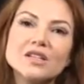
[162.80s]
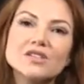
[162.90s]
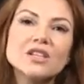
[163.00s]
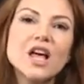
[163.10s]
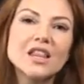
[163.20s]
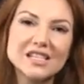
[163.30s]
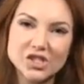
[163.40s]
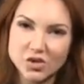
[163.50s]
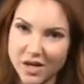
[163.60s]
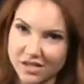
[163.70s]
there's a lot
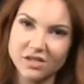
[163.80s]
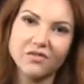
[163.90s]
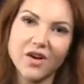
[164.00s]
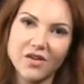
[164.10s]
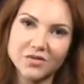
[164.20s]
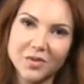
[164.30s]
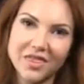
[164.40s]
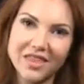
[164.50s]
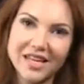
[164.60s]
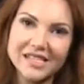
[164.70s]
less stress involved
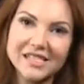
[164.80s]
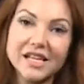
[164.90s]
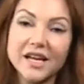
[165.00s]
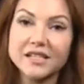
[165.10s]
with these.